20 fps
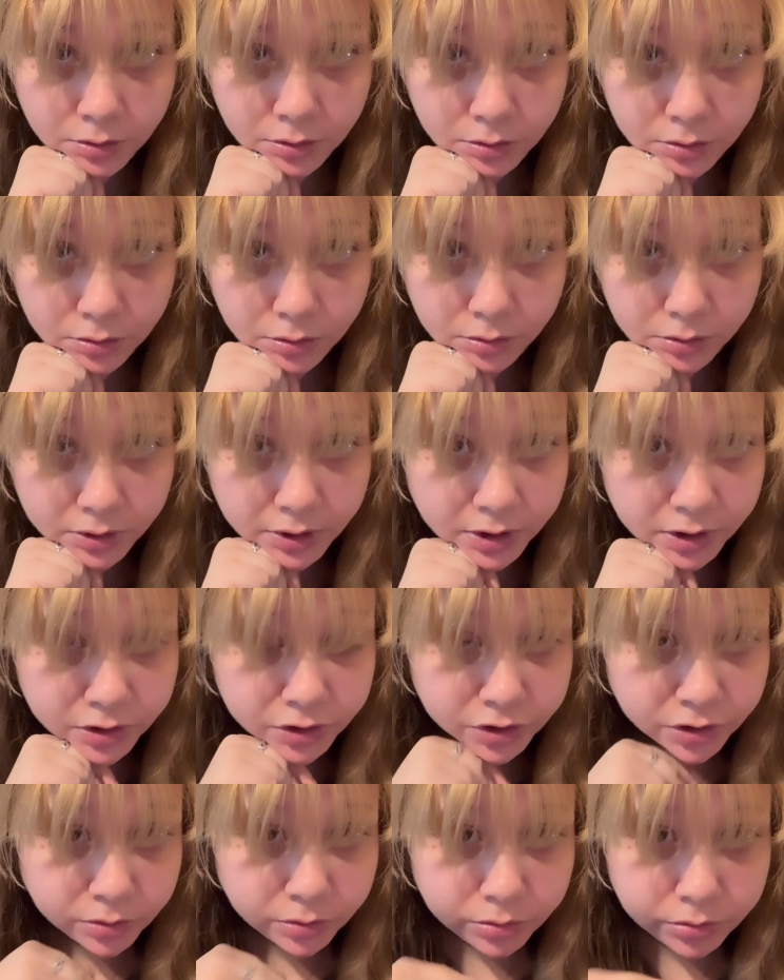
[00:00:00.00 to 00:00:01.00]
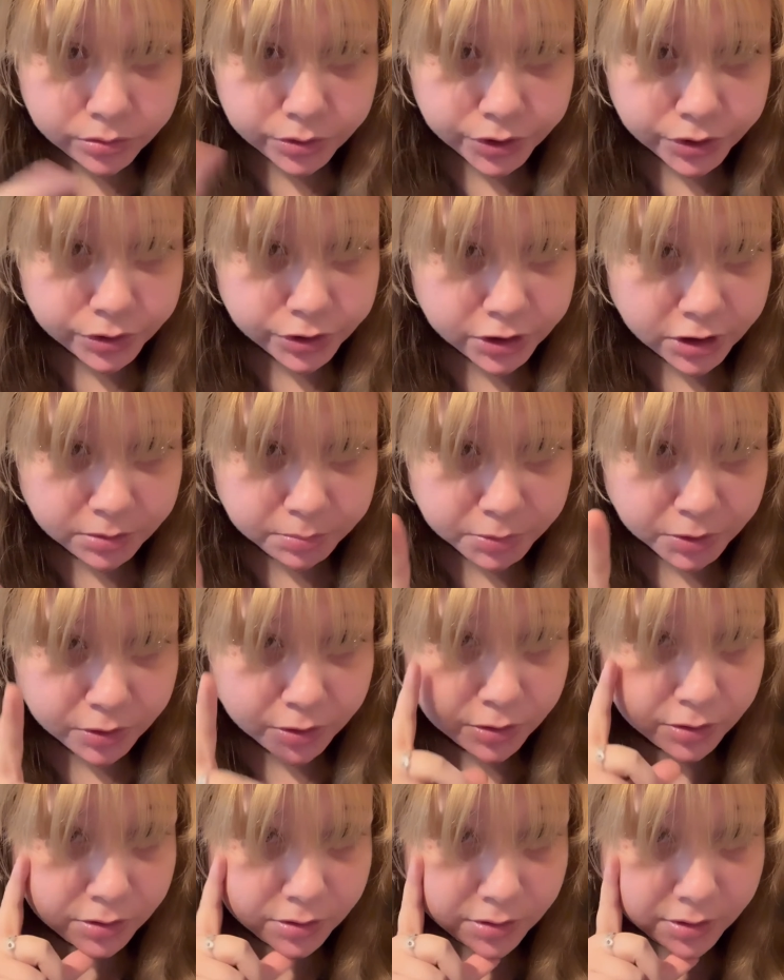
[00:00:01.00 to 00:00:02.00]
Okay, so it was your
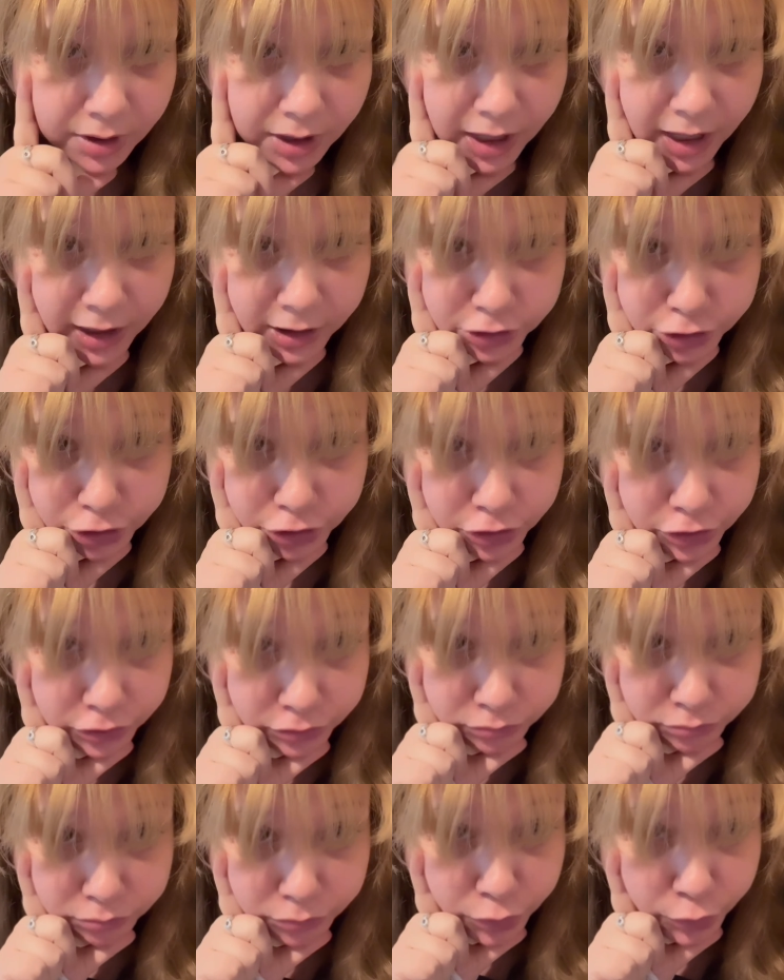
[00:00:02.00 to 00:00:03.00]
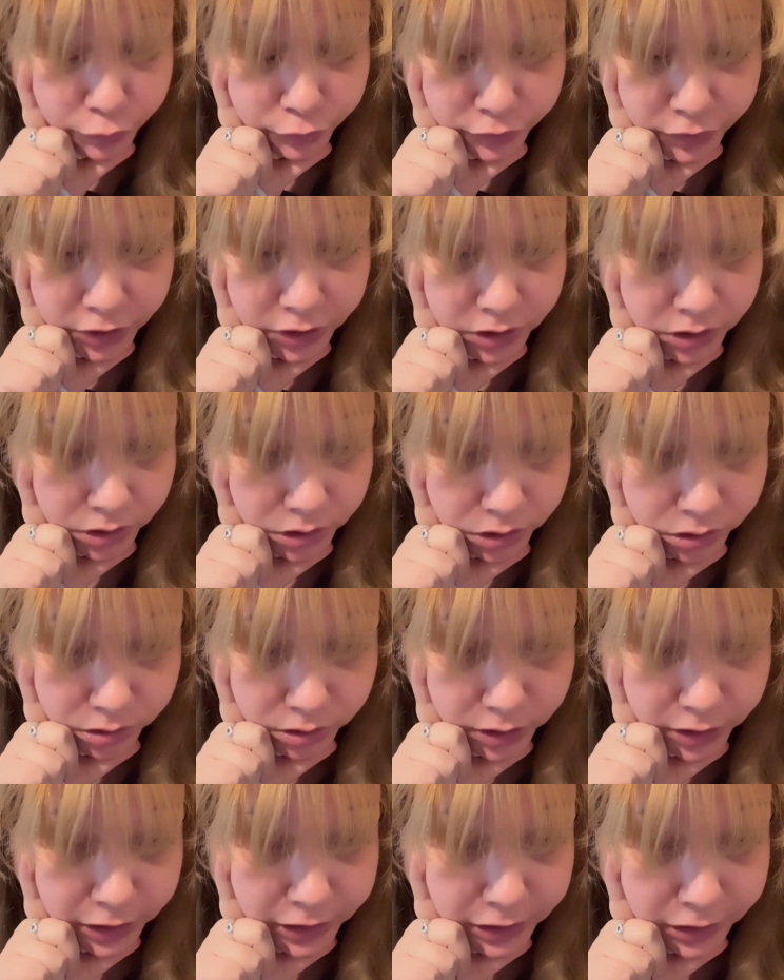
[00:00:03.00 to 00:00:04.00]
typical action movie,
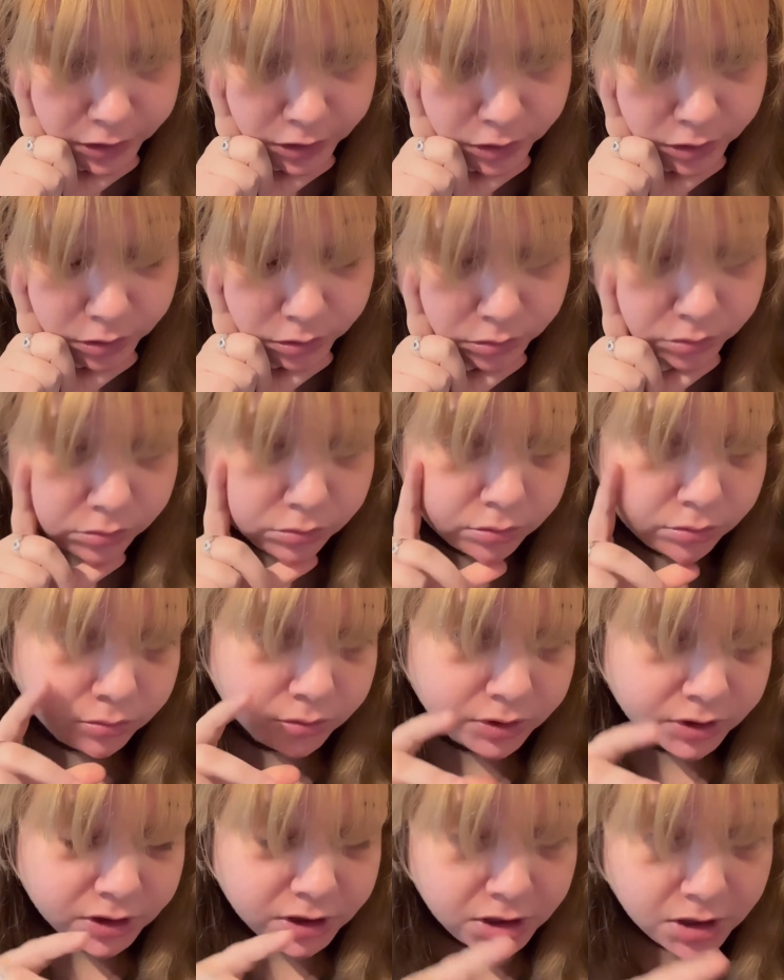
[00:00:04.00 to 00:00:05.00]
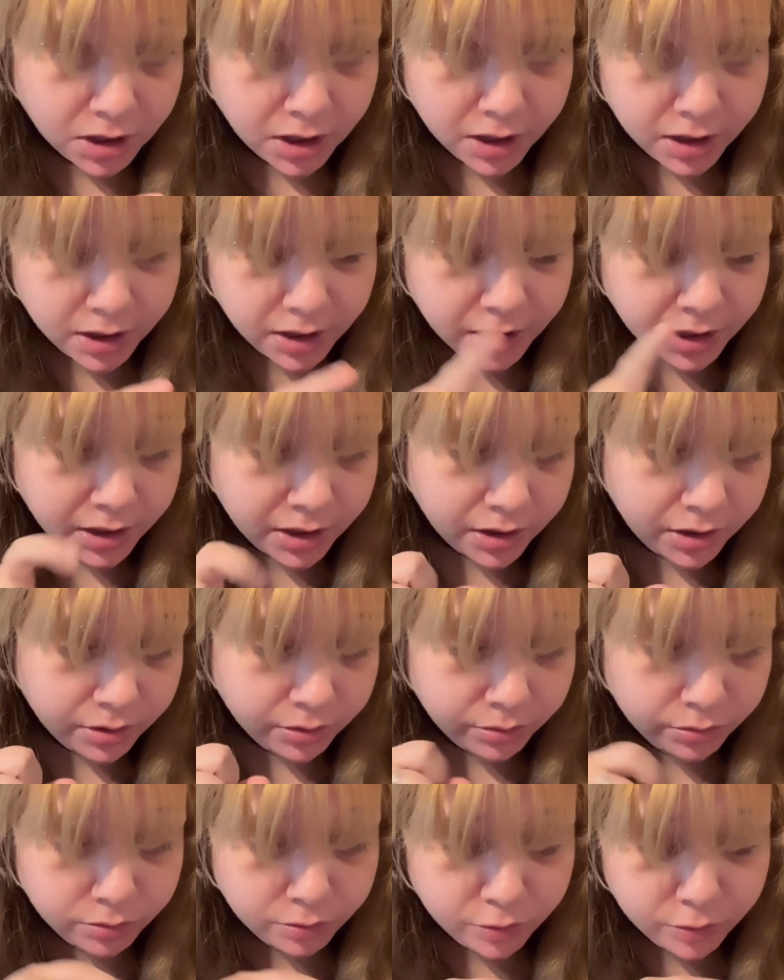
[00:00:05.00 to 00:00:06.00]
like, ooh, CIA,
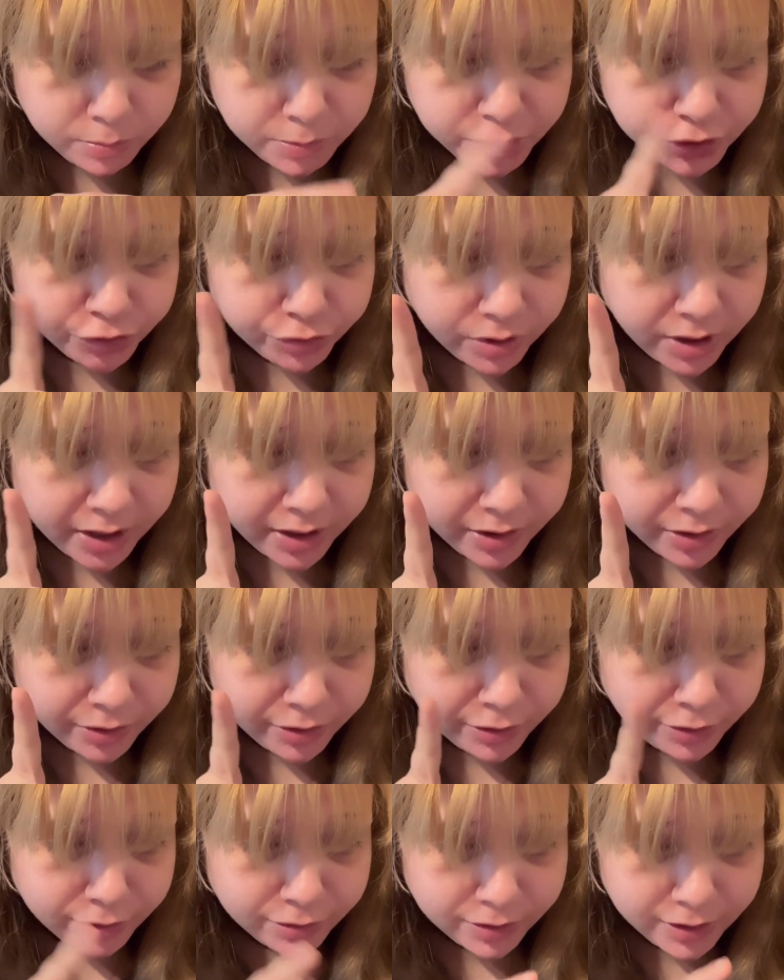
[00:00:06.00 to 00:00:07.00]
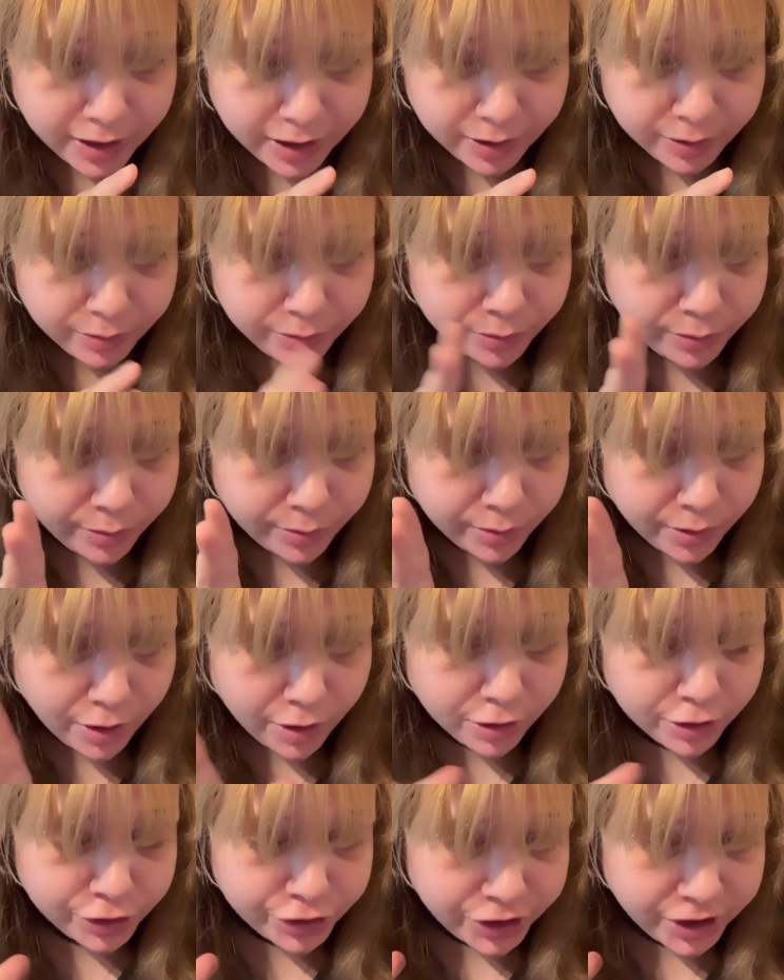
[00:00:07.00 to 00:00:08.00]
ooh, betrayal, like, ooh,
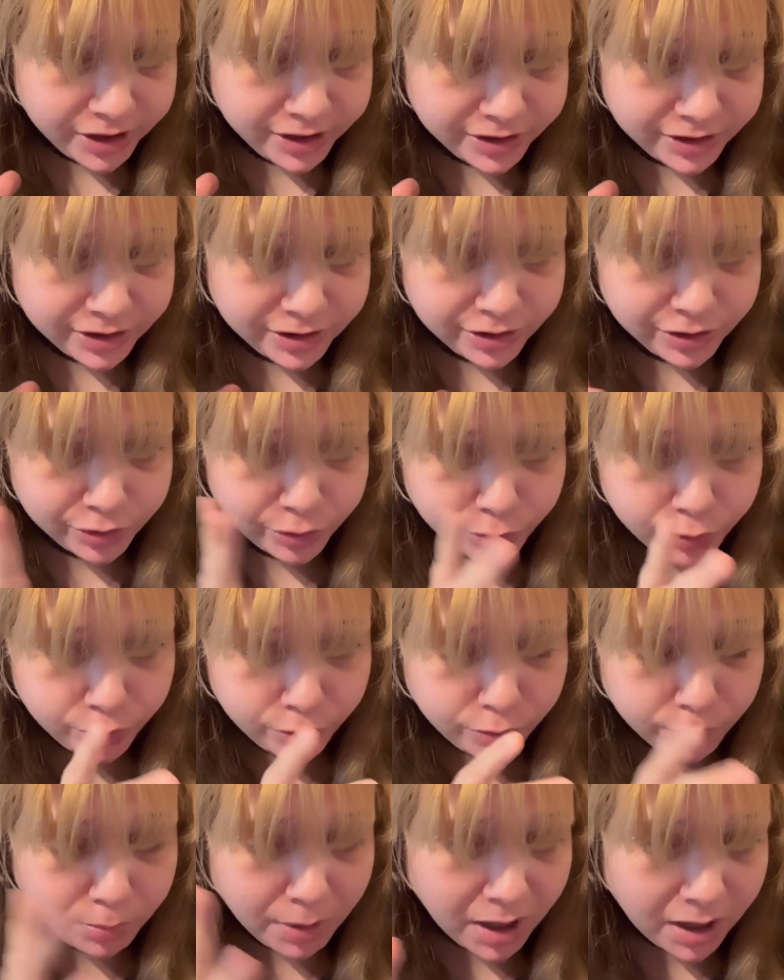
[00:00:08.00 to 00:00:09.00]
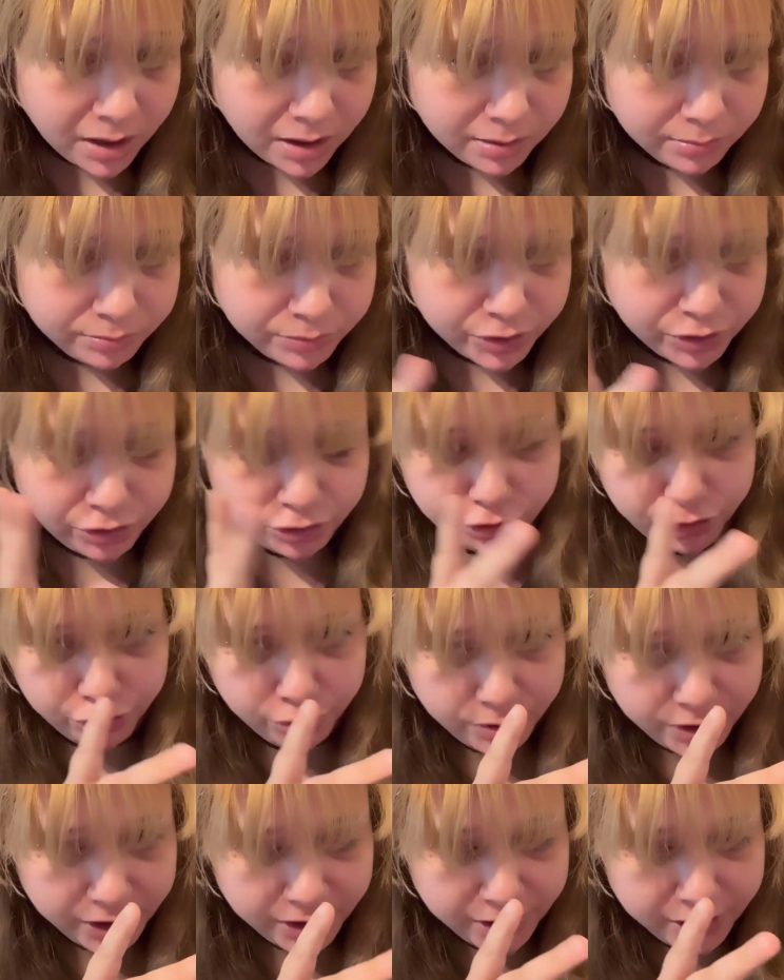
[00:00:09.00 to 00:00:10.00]
car chases, ooh, bombs,
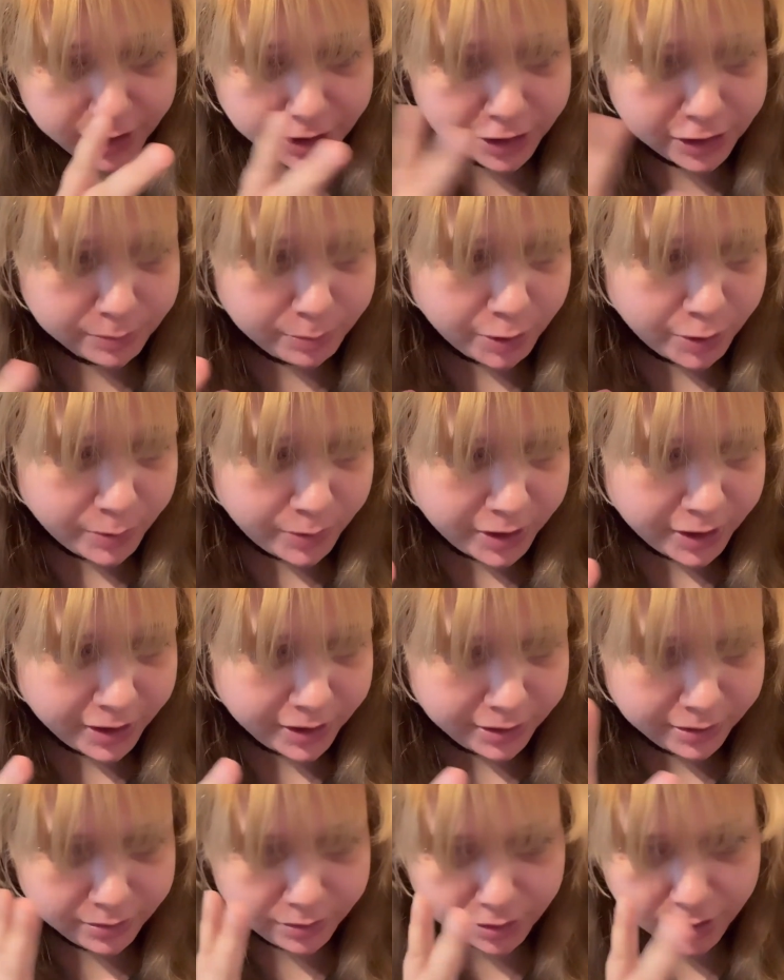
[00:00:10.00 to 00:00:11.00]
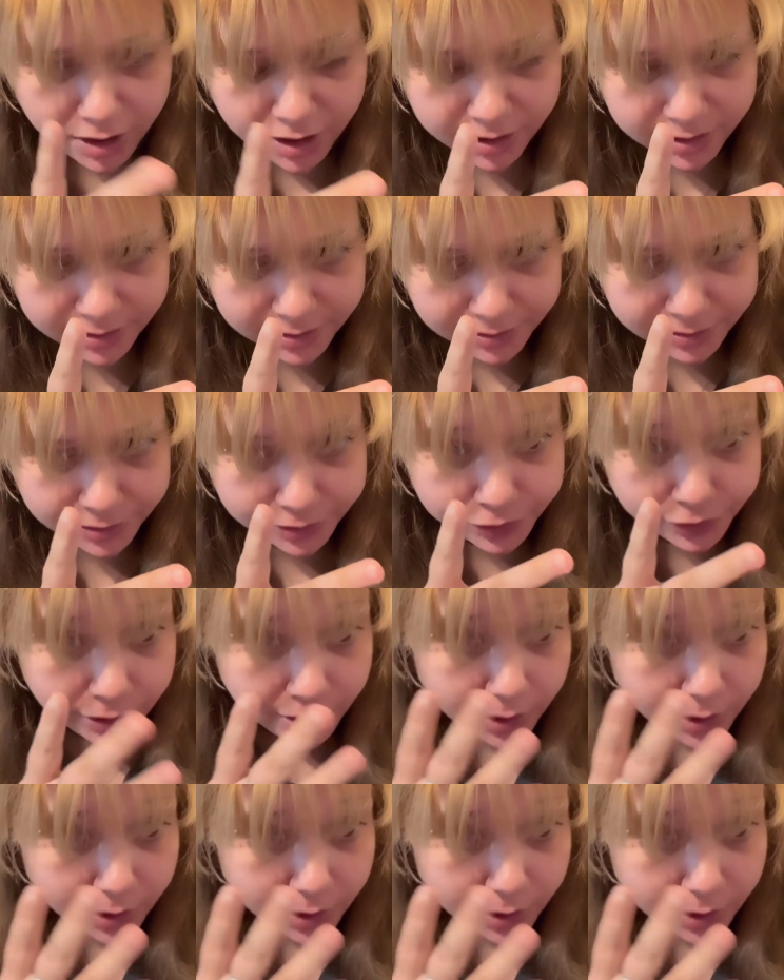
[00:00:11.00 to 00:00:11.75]
shooting, exploding, guns,